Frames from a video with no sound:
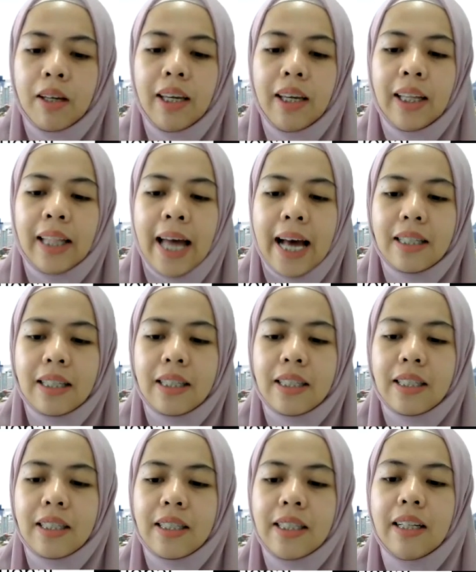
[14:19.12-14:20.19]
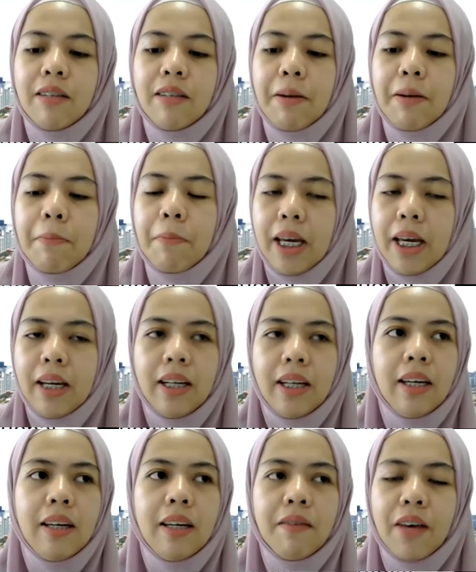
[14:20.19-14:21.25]
it has still
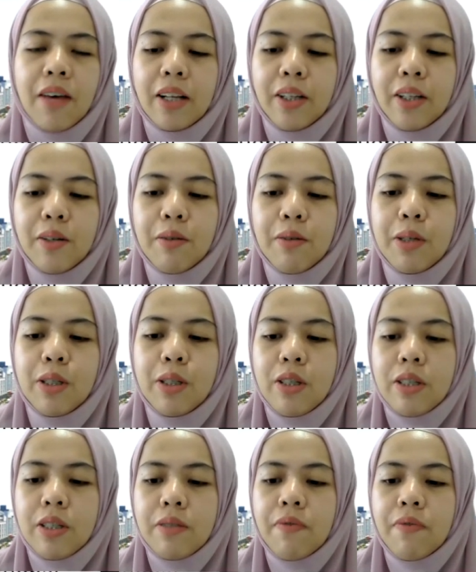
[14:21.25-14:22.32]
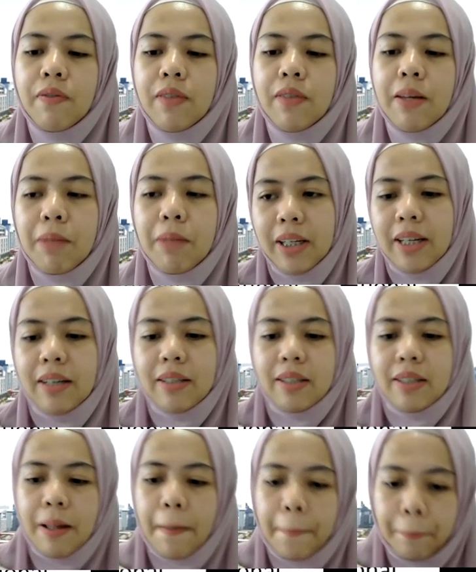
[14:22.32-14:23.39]
remaining value, which is 50 million.
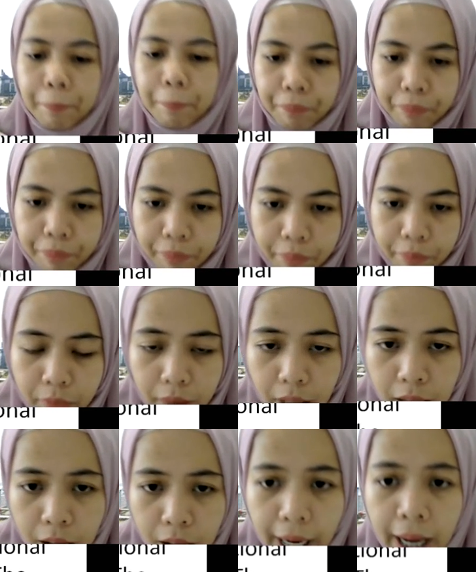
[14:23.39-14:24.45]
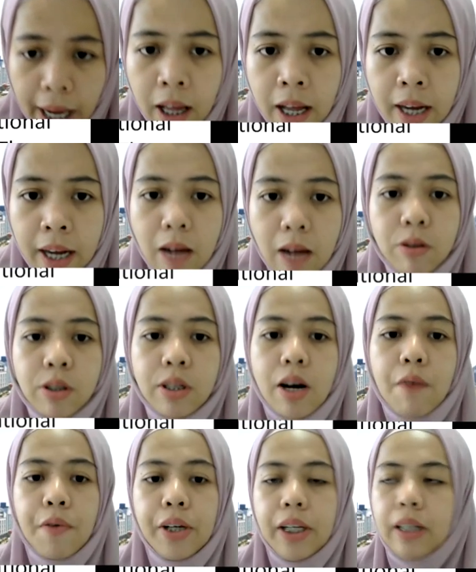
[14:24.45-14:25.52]
Okay, now
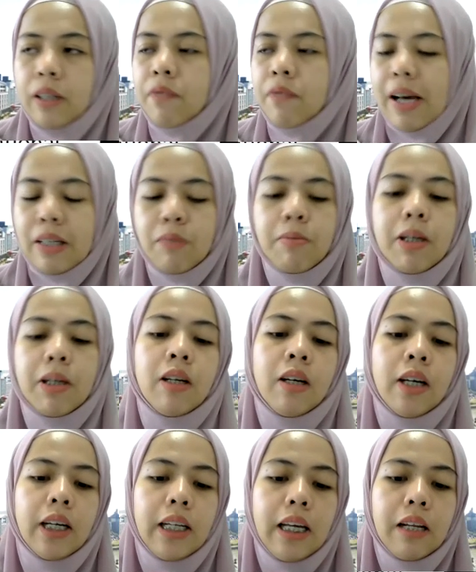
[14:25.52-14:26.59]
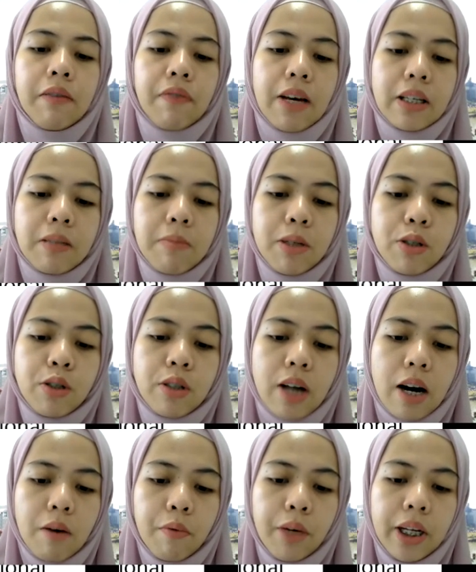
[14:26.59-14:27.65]
start with the investment. The investment
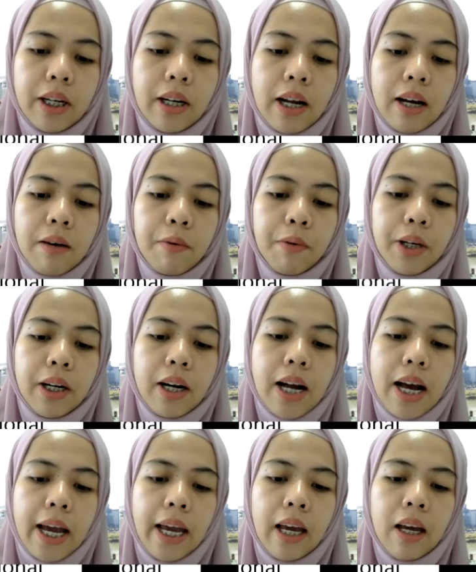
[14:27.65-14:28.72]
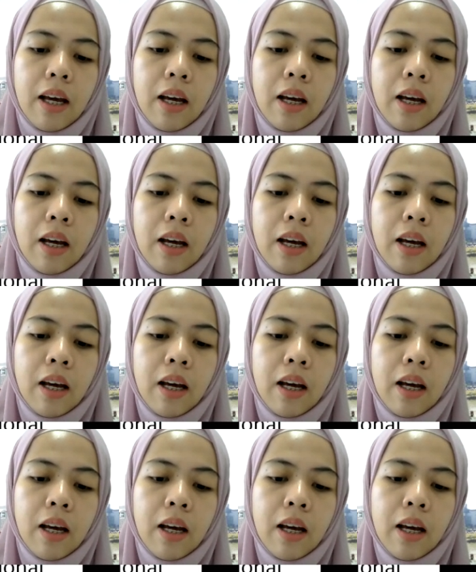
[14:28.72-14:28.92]
start with an I.